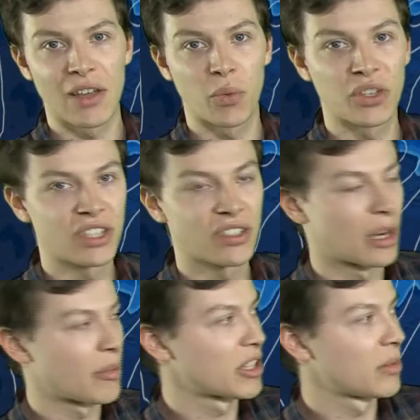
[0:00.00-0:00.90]
which is
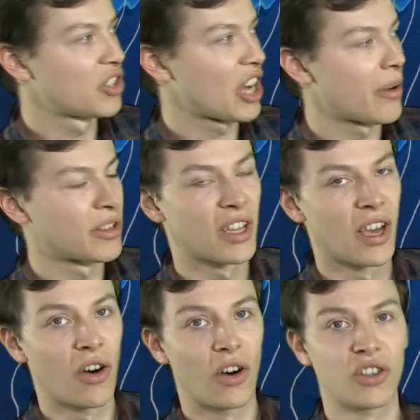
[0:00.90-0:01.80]
going to bring some showers
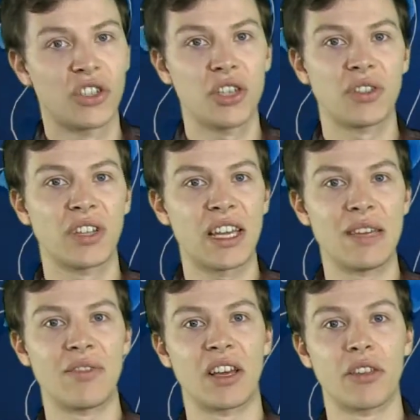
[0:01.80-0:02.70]
on Tuesday
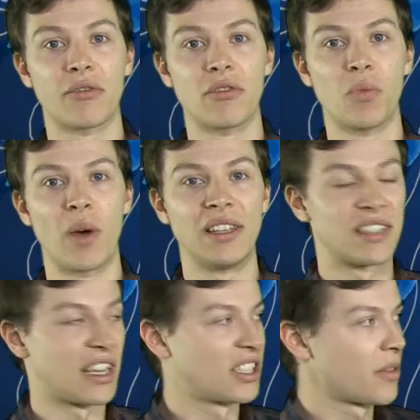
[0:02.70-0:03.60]
evening and through
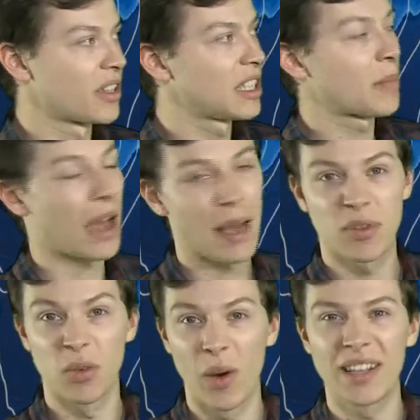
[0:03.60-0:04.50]
Wednesday. So this is
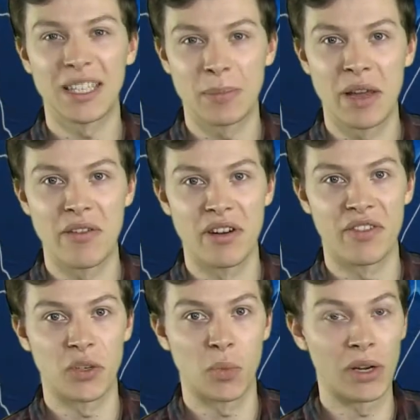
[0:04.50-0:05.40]
perhaps the wettest period of
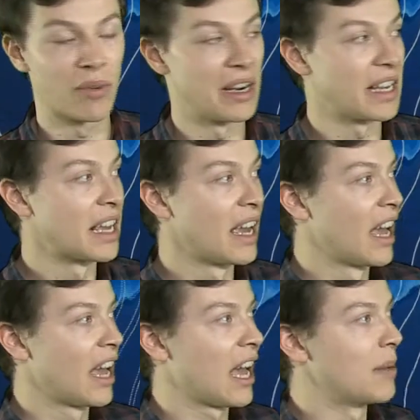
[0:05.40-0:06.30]
this week really,
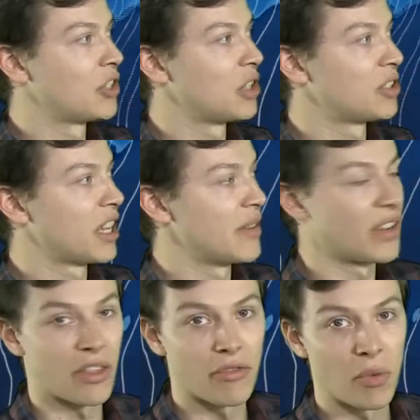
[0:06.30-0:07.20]
Tuesday
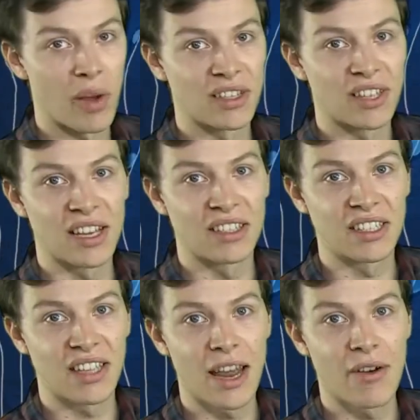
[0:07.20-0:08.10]
evening and through Wednesday, as
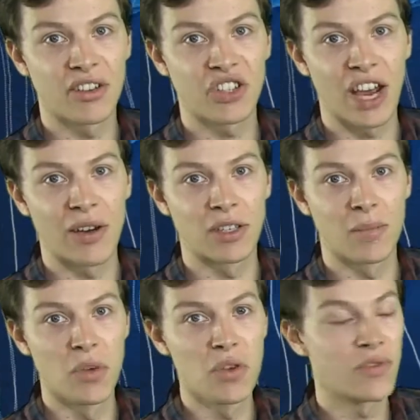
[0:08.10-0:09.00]
these areas of
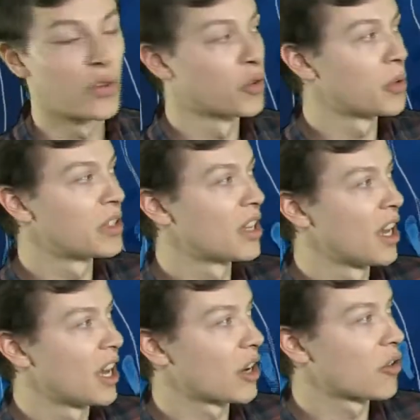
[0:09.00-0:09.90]
showers move northwards
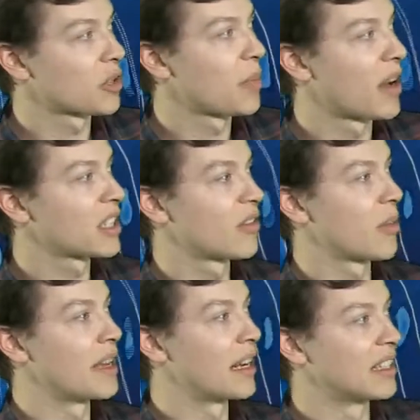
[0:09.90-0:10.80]
across parts of the
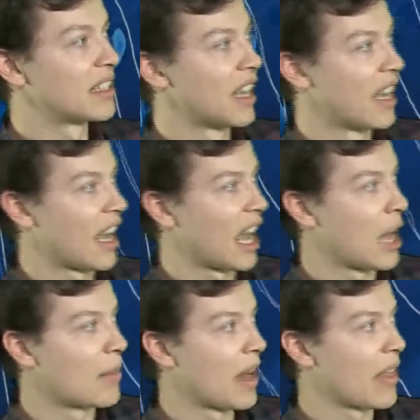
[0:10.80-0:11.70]
Midlands
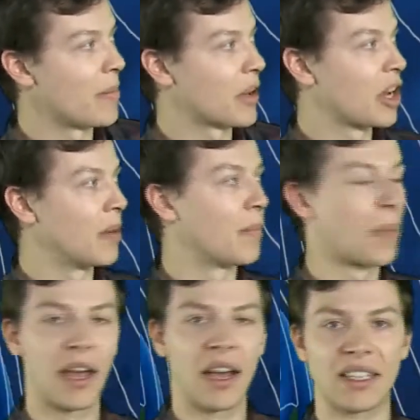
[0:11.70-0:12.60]
and then
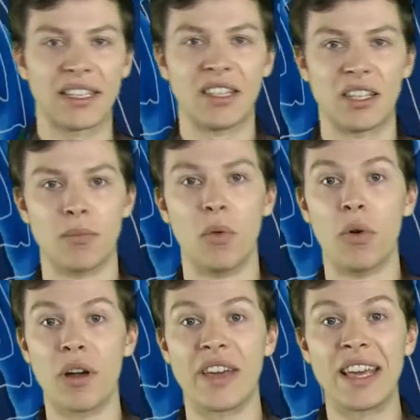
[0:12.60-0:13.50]
become centred
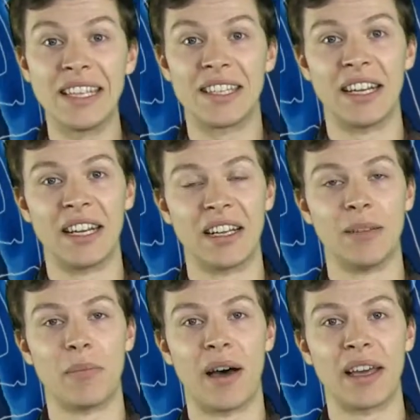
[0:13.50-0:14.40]
more over eastern
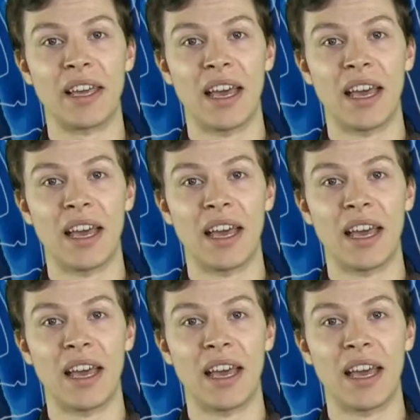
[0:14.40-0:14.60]
England by